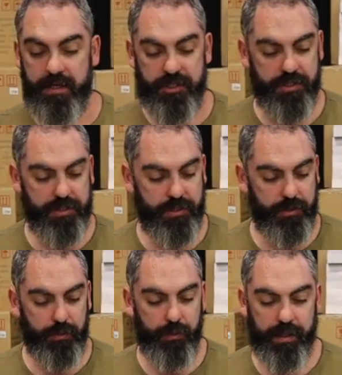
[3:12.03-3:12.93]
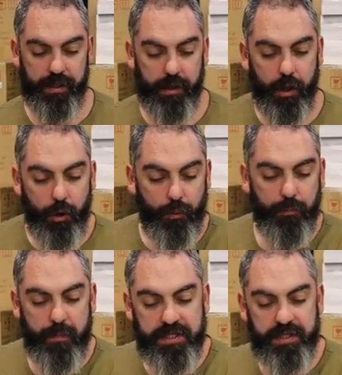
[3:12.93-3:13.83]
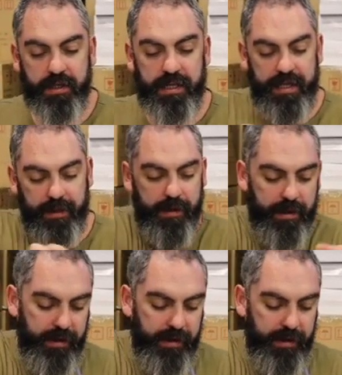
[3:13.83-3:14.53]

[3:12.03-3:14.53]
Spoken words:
just to basically